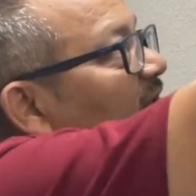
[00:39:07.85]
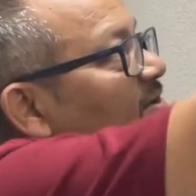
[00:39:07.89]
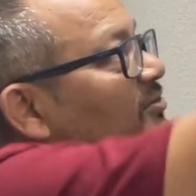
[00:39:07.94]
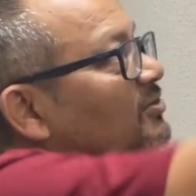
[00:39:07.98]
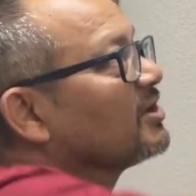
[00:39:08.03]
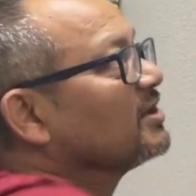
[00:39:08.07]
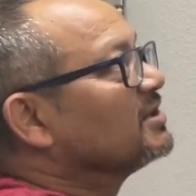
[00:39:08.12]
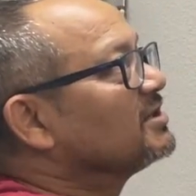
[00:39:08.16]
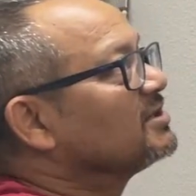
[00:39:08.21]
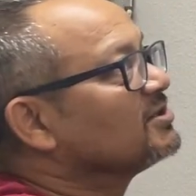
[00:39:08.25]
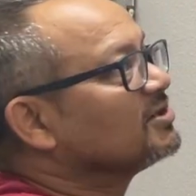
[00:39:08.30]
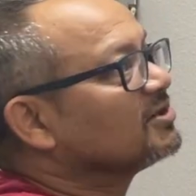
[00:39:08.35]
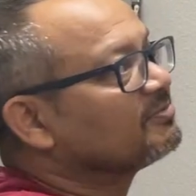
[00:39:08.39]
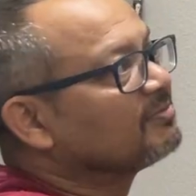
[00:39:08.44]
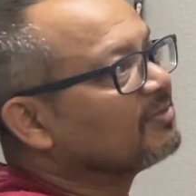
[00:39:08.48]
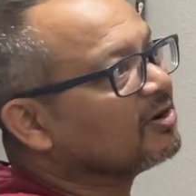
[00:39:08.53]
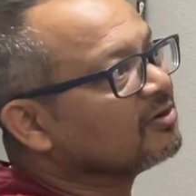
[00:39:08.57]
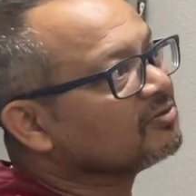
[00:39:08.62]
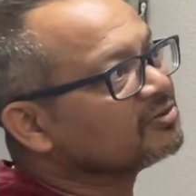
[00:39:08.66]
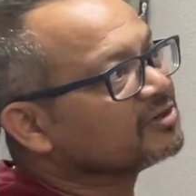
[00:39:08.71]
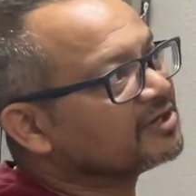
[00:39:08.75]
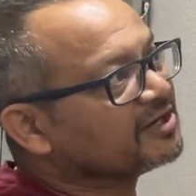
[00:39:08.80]
that, okay, this is a
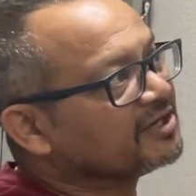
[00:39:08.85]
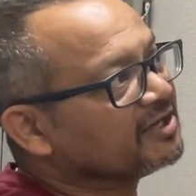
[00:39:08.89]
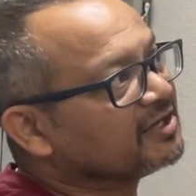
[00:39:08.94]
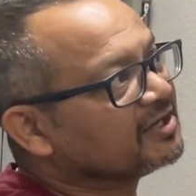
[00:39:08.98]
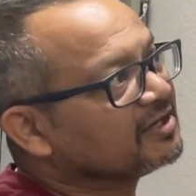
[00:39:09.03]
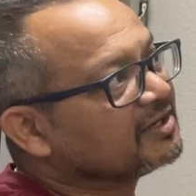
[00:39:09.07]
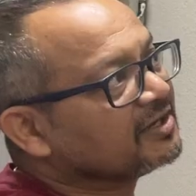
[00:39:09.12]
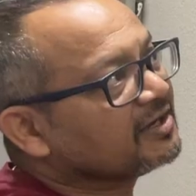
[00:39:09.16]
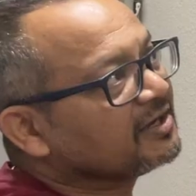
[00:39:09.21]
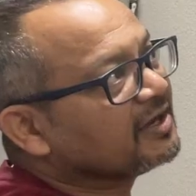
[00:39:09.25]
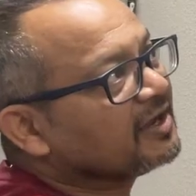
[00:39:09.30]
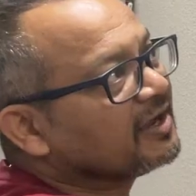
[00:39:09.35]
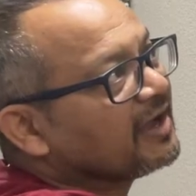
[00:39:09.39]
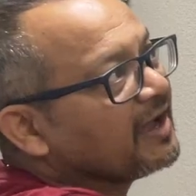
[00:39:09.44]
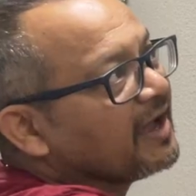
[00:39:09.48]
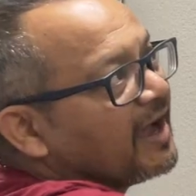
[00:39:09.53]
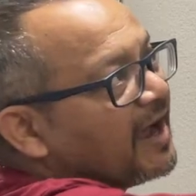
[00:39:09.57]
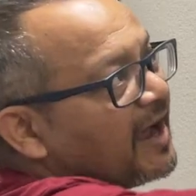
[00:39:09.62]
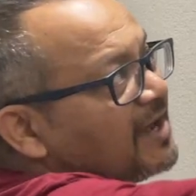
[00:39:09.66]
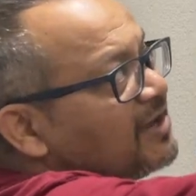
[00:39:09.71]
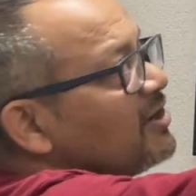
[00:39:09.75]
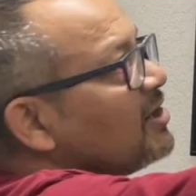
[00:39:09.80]
boundary, and